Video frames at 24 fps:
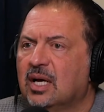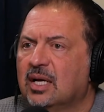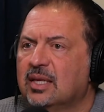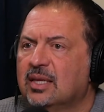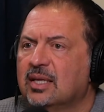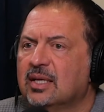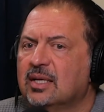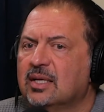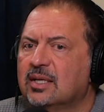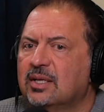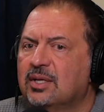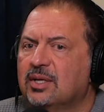I
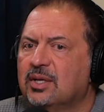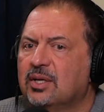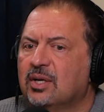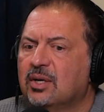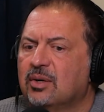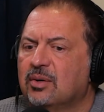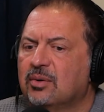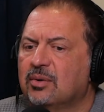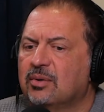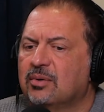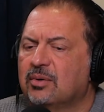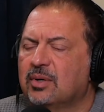think, if
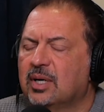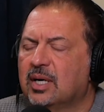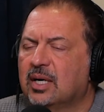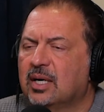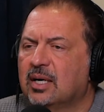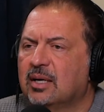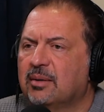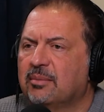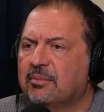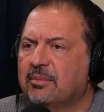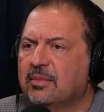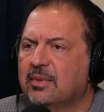
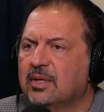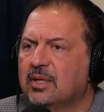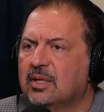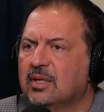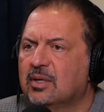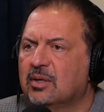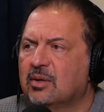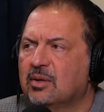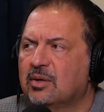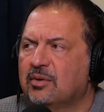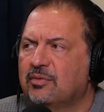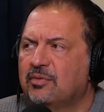
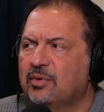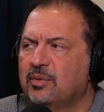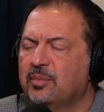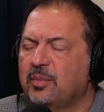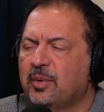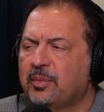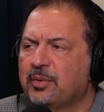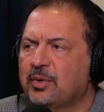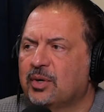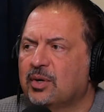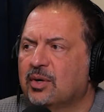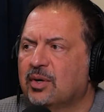you
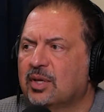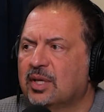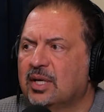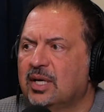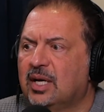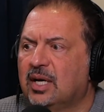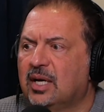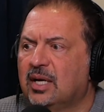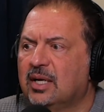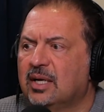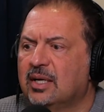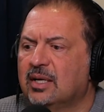remember early
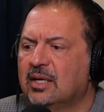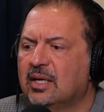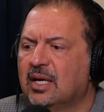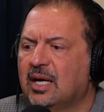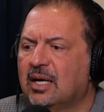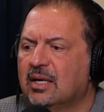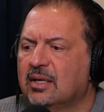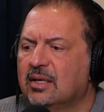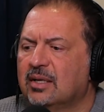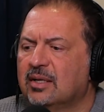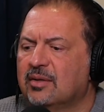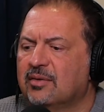on,
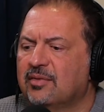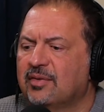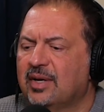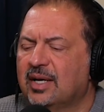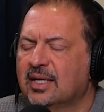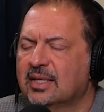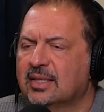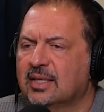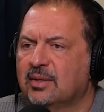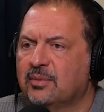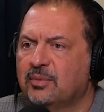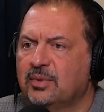the
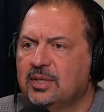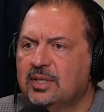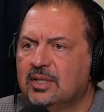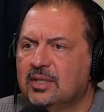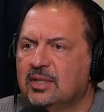fact that we